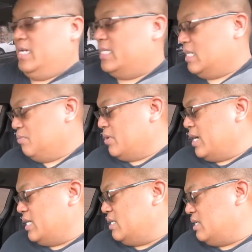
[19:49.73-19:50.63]
It's somewhere
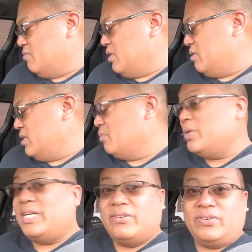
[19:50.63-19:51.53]
I just somewhere
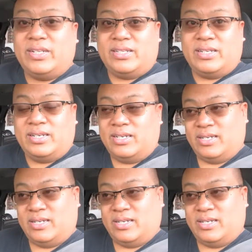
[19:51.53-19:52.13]
somewhere different,